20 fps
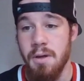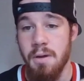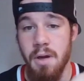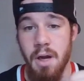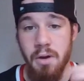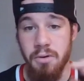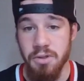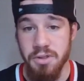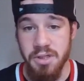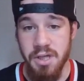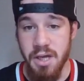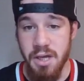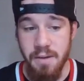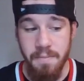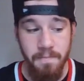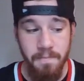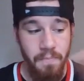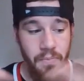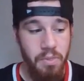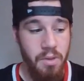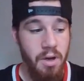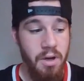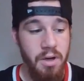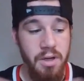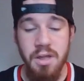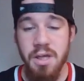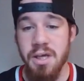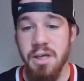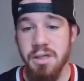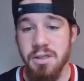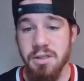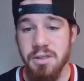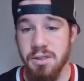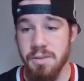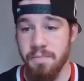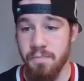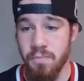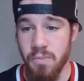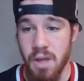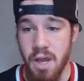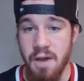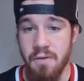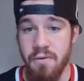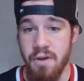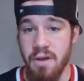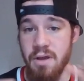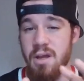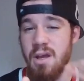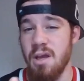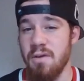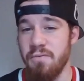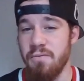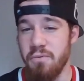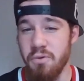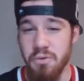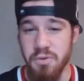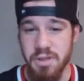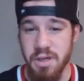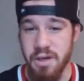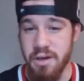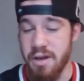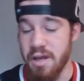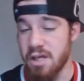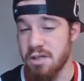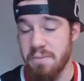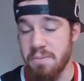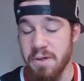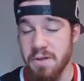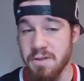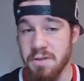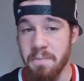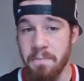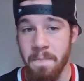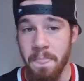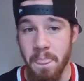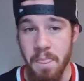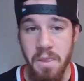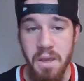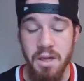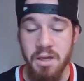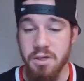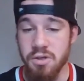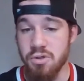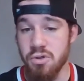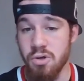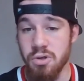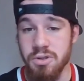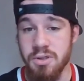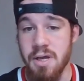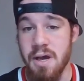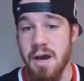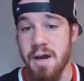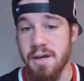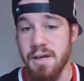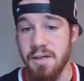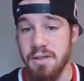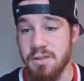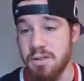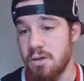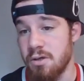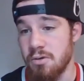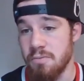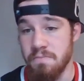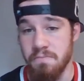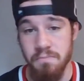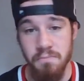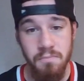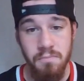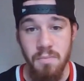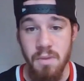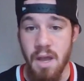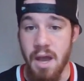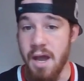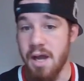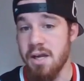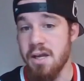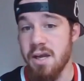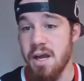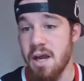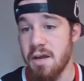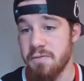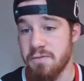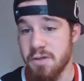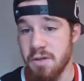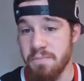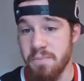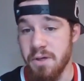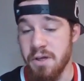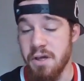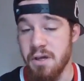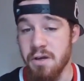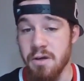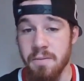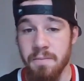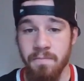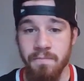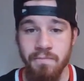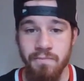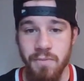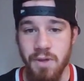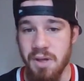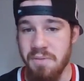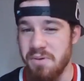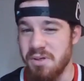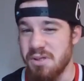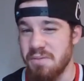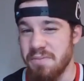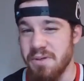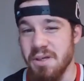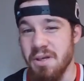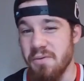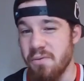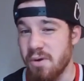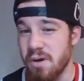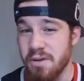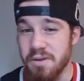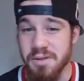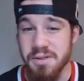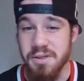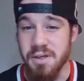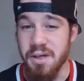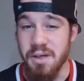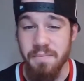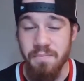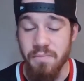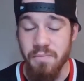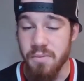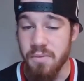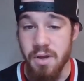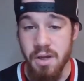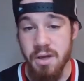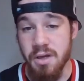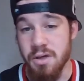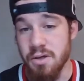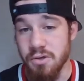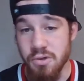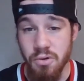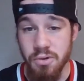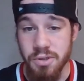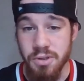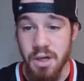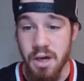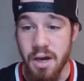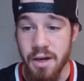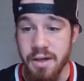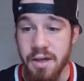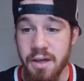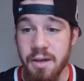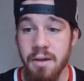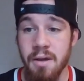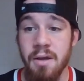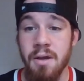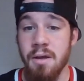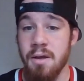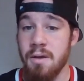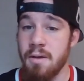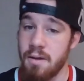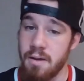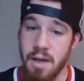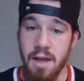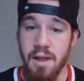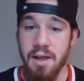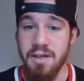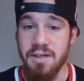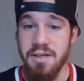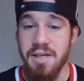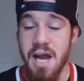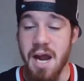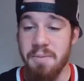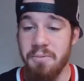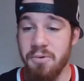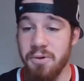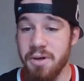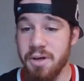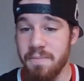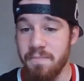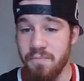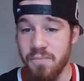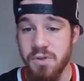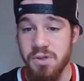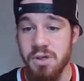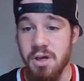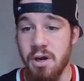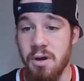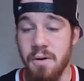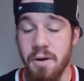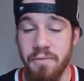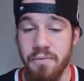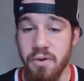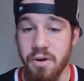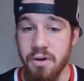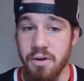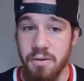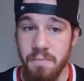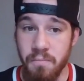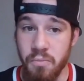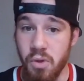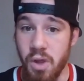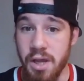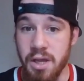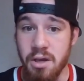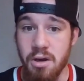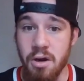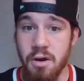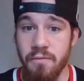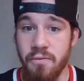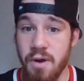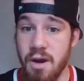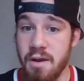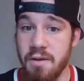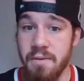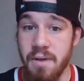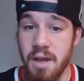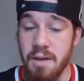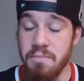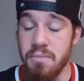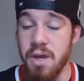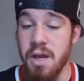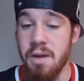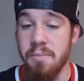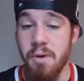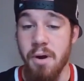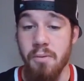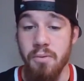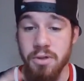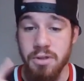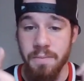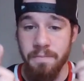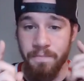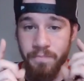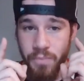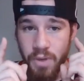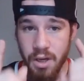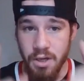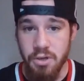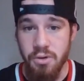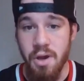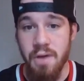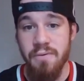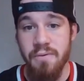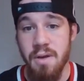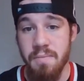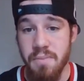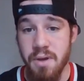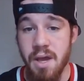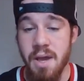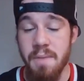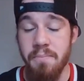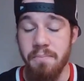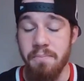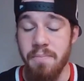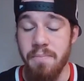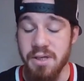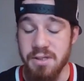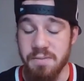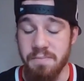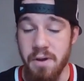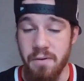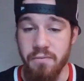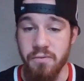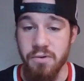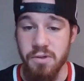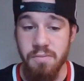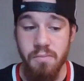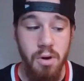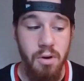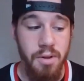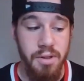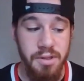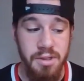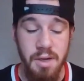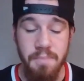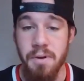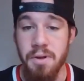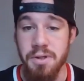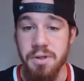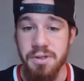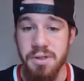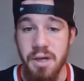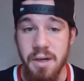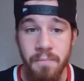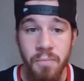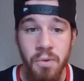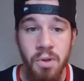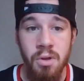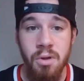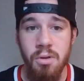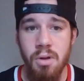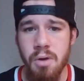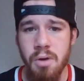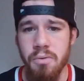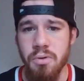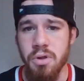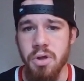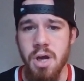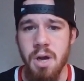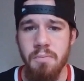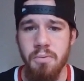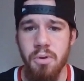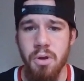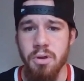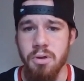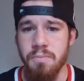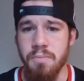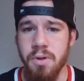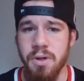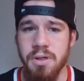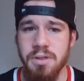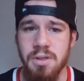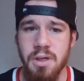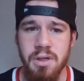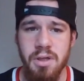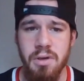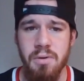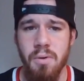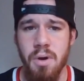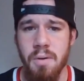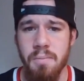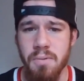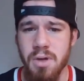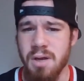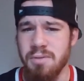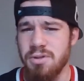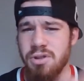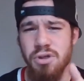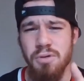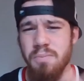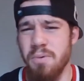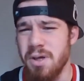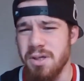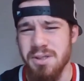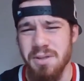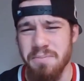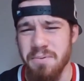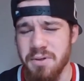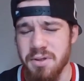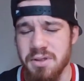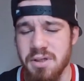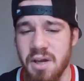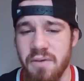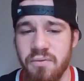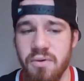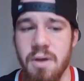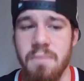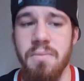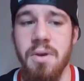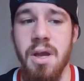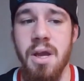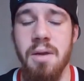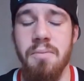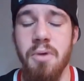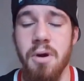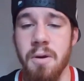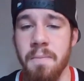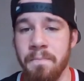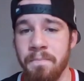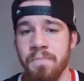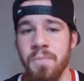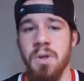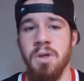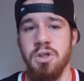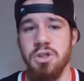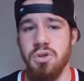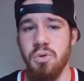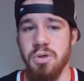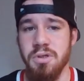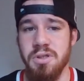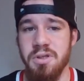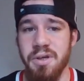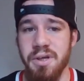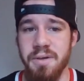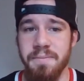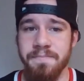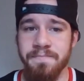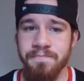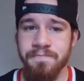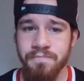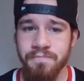I will say none of these have any influence on Nick's picks. Nick controls the hockey. So I could have something here. It could be something different on the site. Nick controls hockey. I like to dabble in it. So I figured light card for NBA tomorrow, which I do have an NBA best bet for tomorrow that's up on the site, along with a couple other plays. I think I'm going to have two plays up on the site for NBA tomorrow. Short slate.